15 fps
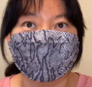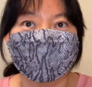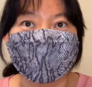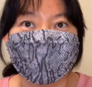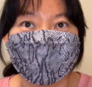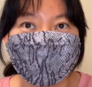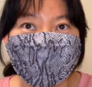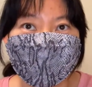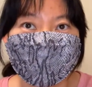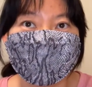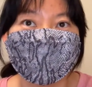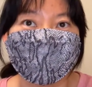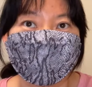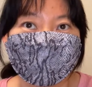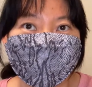Today's
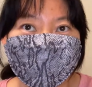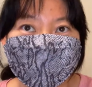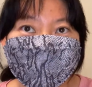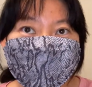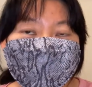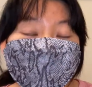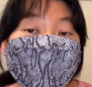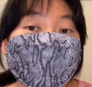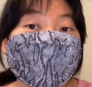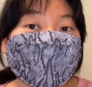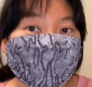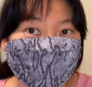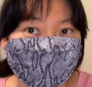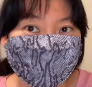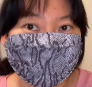topic is
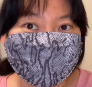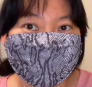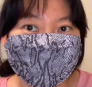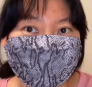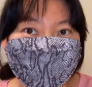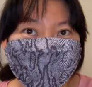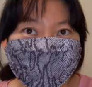squeegee.